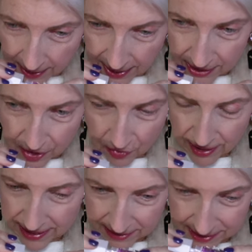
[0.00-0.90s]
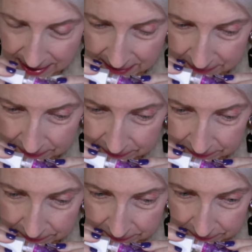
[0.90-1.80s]
I know that scent.
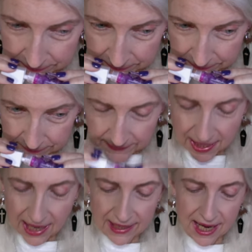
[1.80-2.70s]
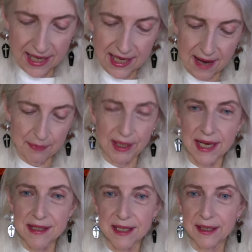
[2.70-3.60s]
I cannot
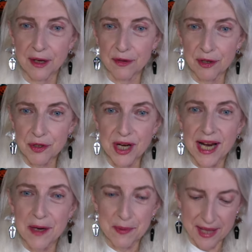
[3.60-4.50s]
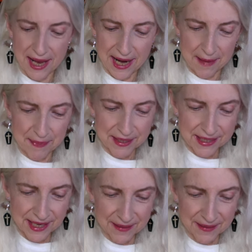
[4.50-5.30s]
place it though. Don't you hate it when that happens?